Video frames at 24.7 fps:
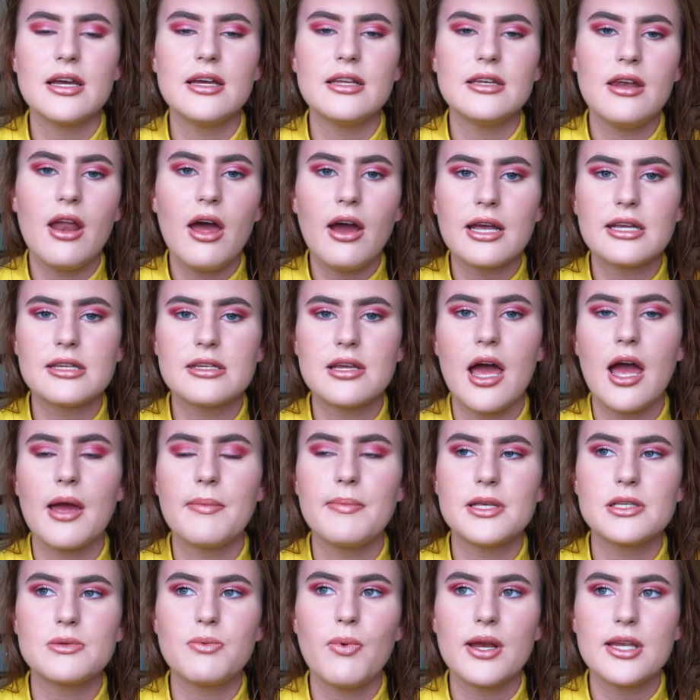at night
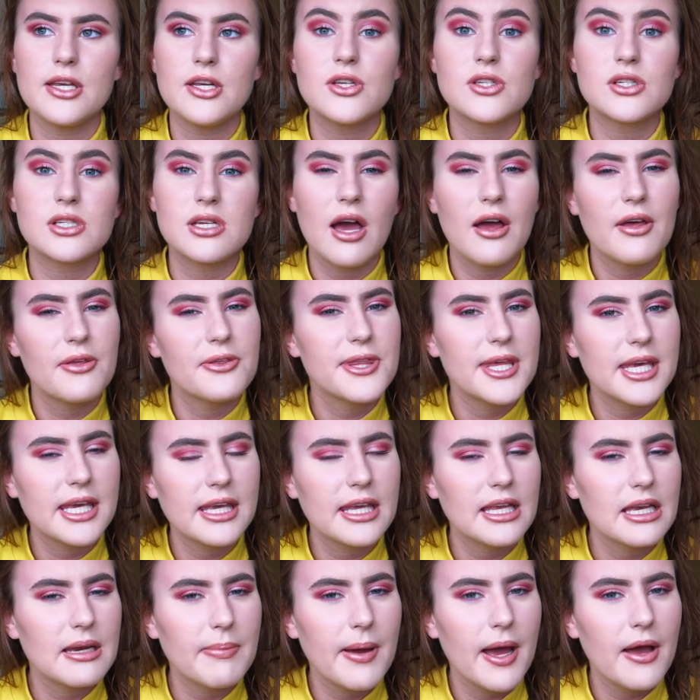time is when you start
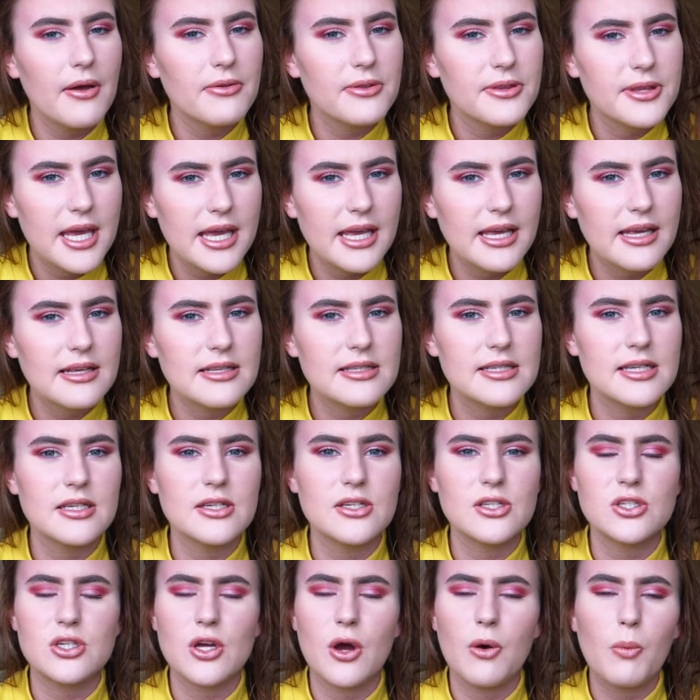thinking about things and
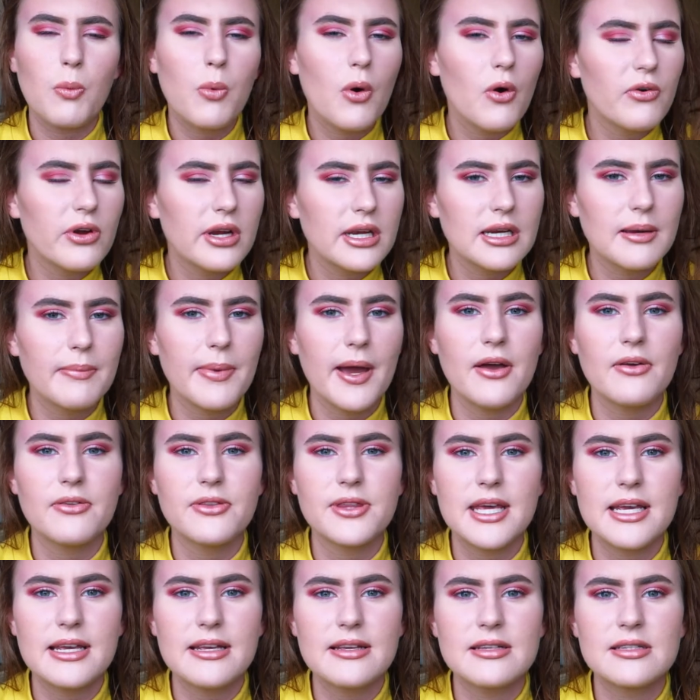you start worrying
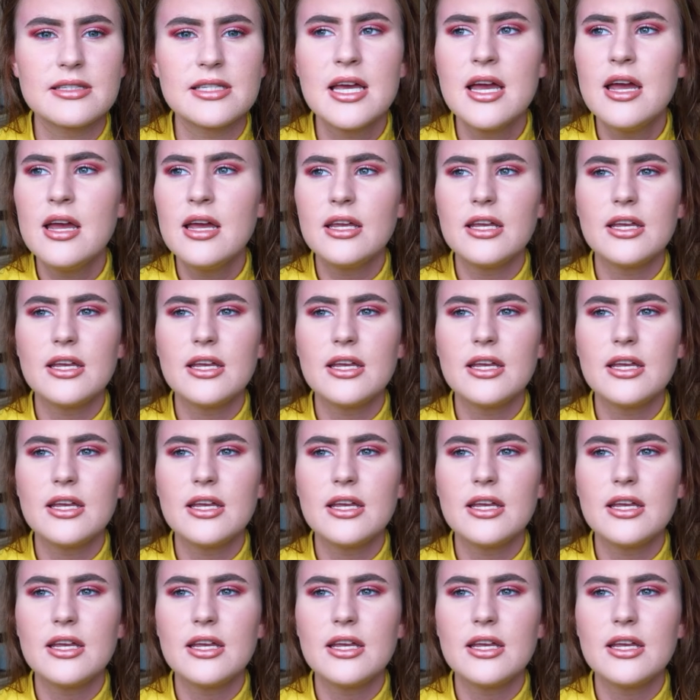about things